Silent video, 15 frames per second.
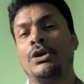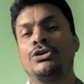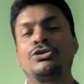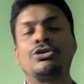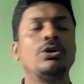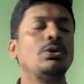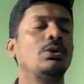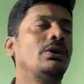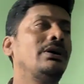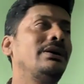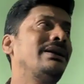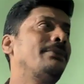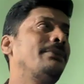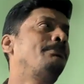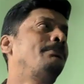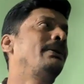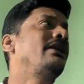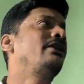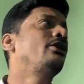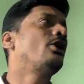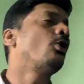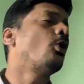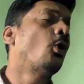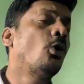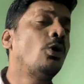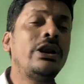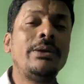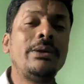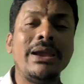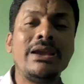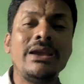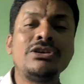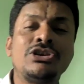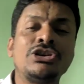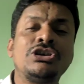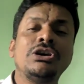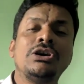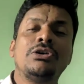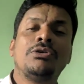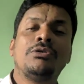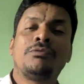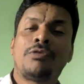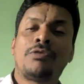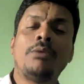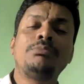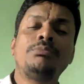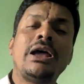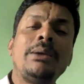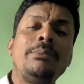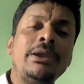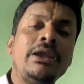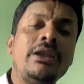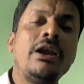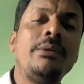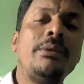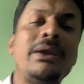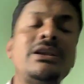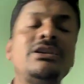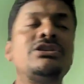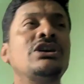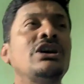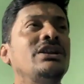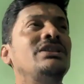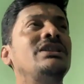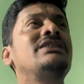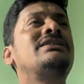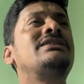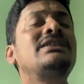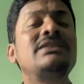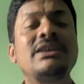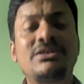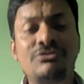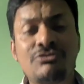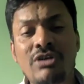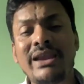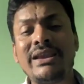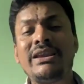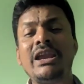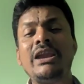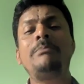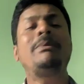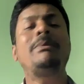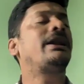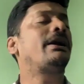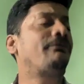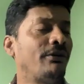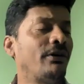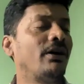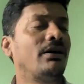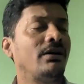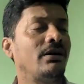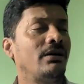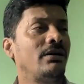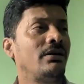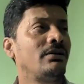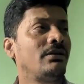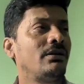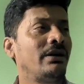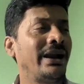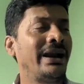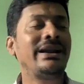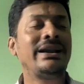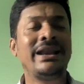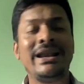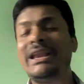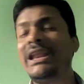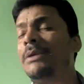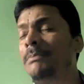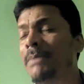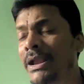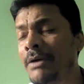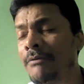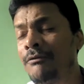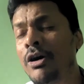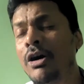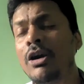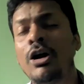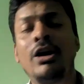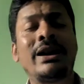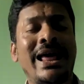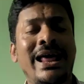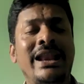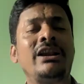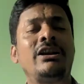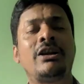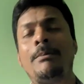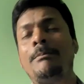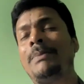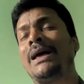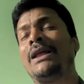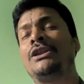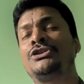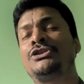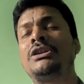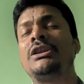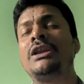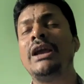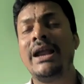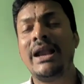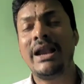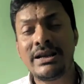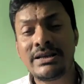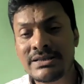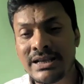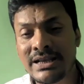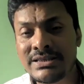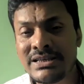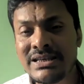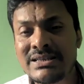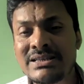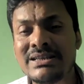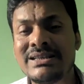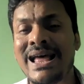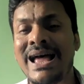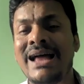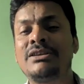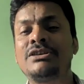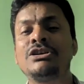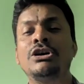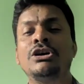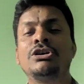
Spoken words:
So feel your own image from the mirror means this is a striking metaphor, right? Fitting metaphor or direct comparison. It suggests that